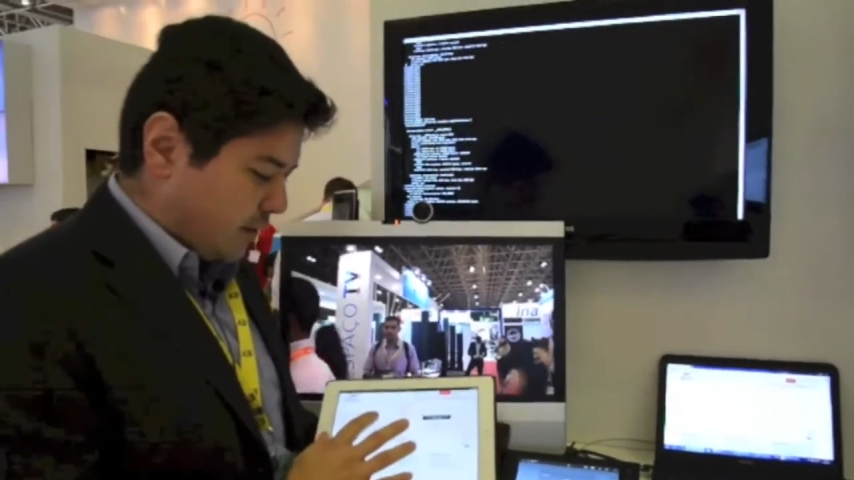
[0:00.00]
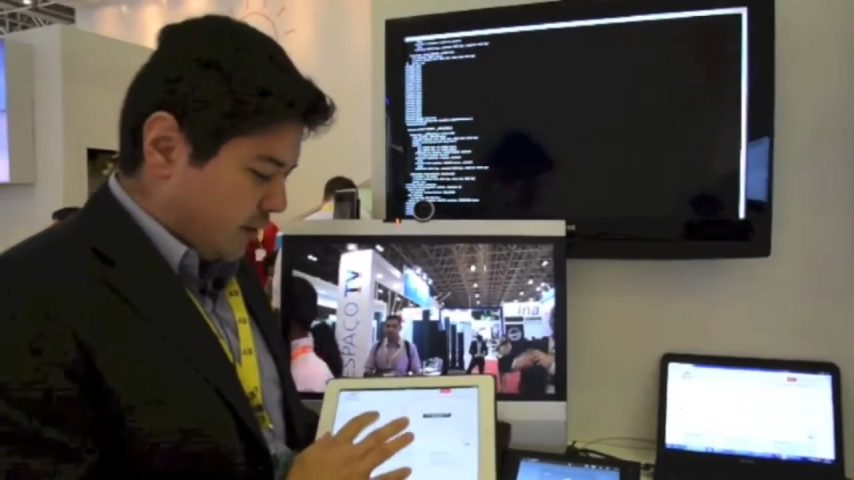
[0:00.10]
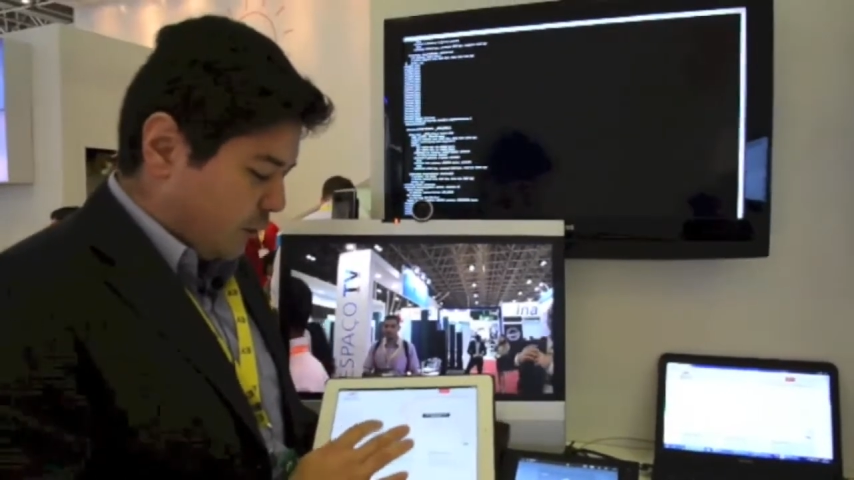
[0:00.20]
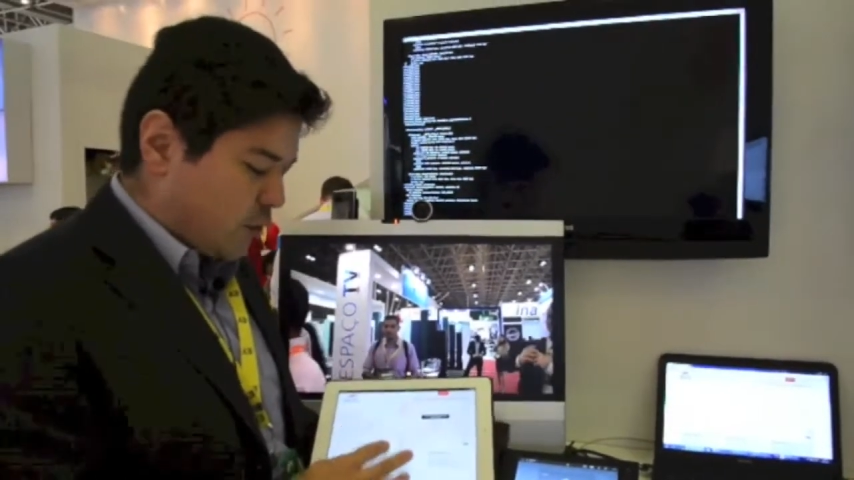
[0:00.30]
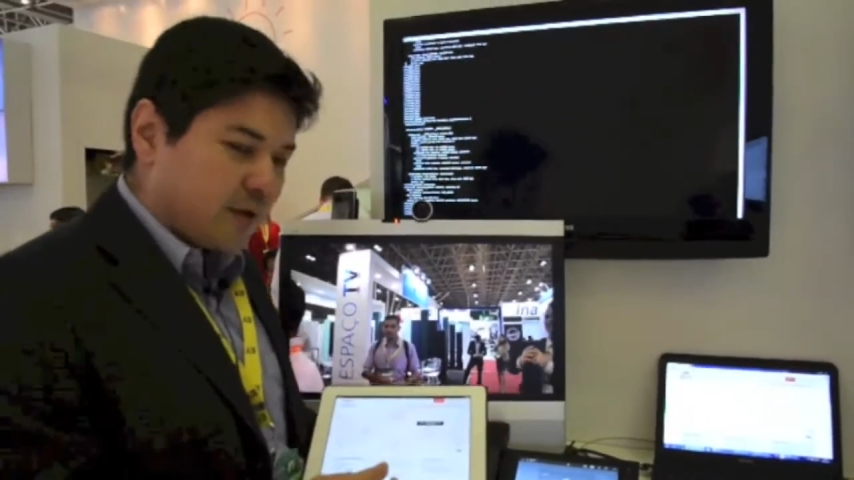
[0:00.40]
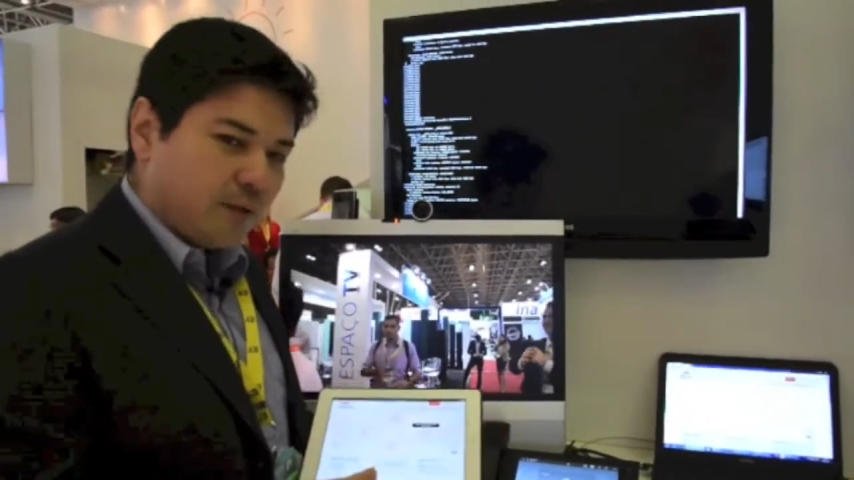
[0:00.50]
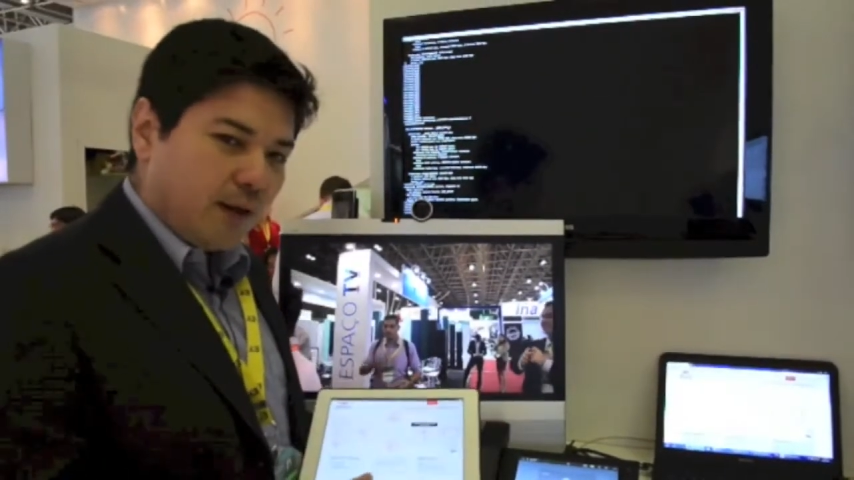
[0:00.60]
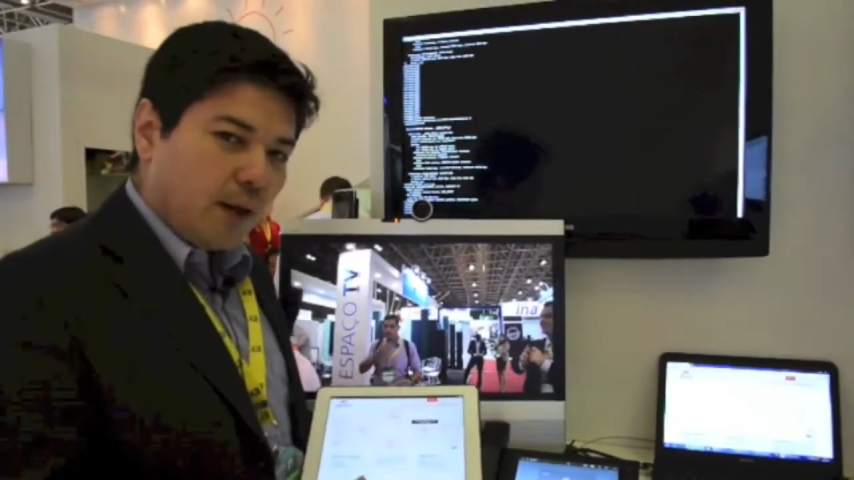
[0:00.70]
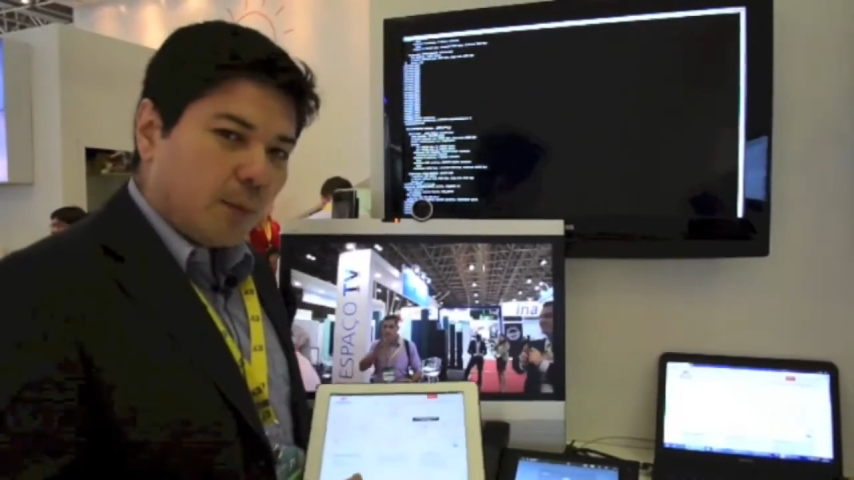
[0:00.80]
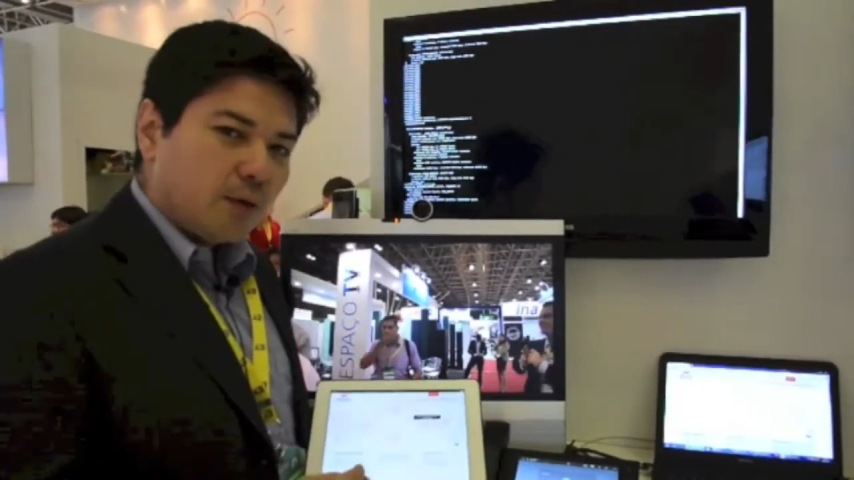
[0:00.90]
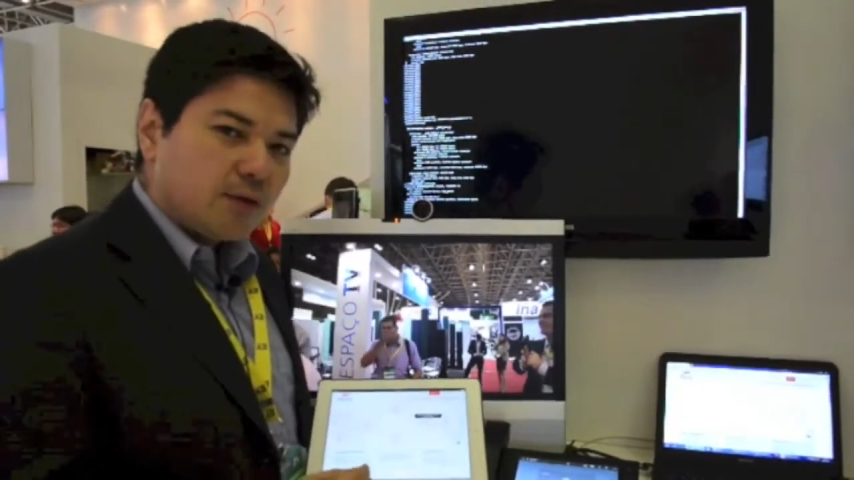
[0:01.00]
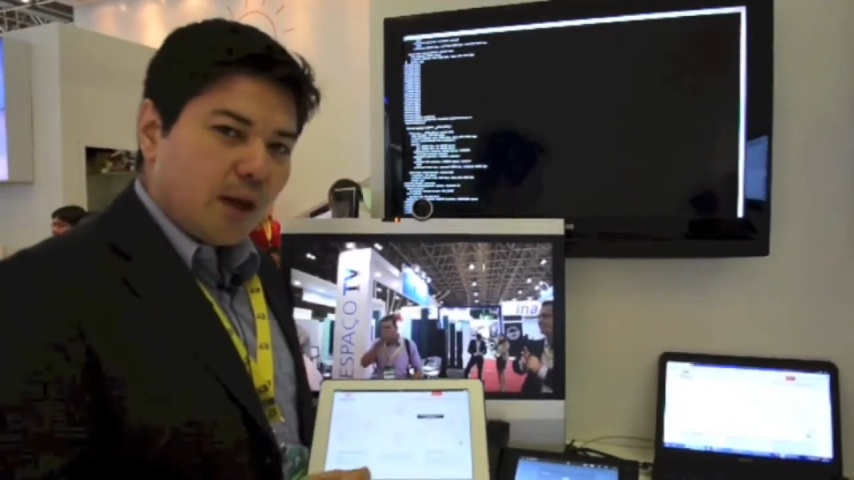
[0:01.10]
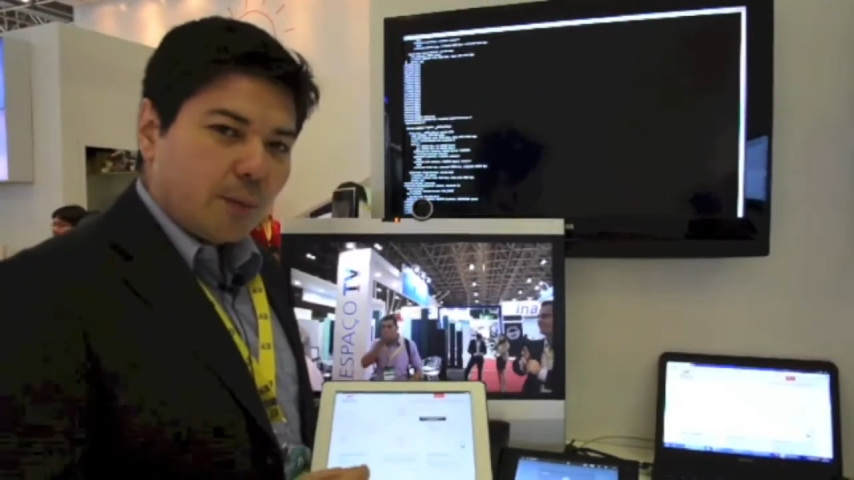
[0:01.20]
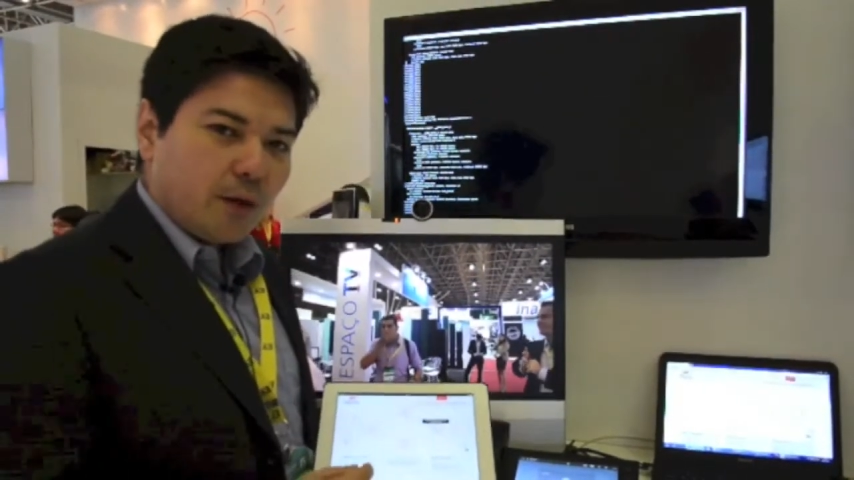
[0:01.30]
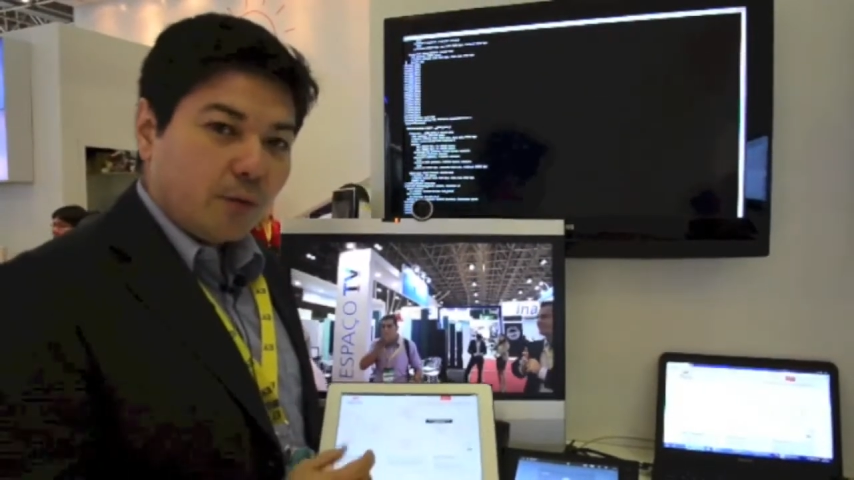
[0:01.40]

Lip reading: which was developed on top of